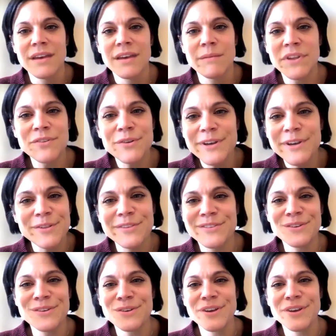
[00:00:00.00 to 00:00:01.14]
mental health
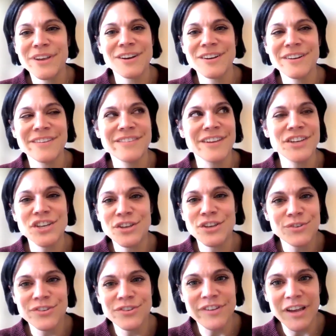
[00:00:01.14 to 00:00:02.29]
still carries such a
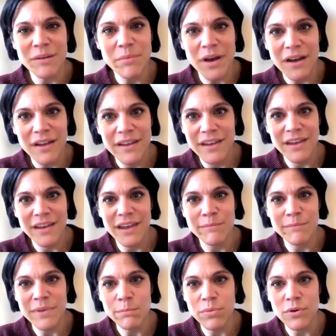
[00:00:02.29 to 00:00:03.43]
huge stigma
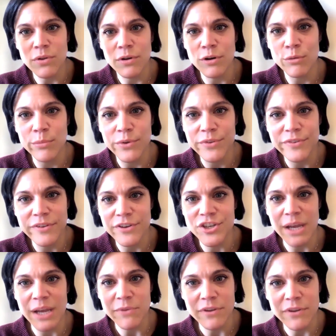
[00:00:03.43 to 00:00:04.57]
and people are almost
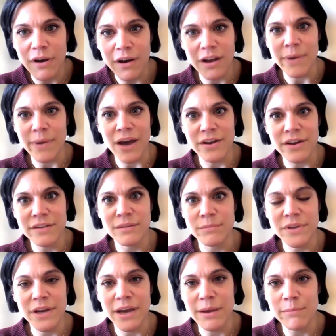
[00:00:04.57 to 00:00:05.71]
ashamed to talk about it
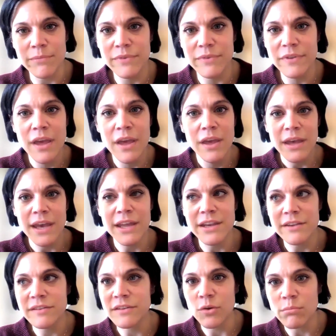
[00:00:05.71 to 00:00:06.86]
sometimes. And
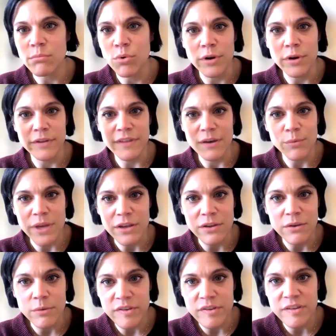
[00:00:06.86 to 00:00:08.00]
it's so important that we
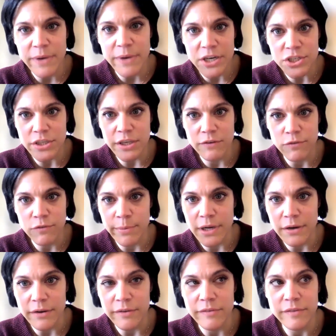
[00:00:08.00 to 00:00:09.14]
do, especially for
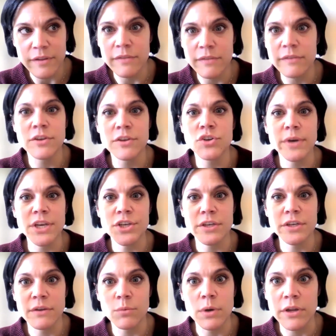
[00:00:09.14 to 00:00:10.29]
parents in the
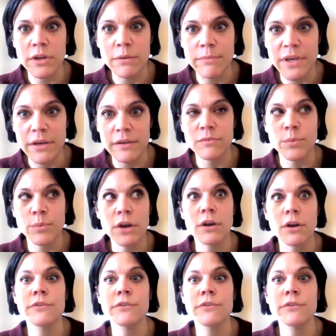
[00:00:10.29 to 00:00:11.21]
situation that we're in, because we are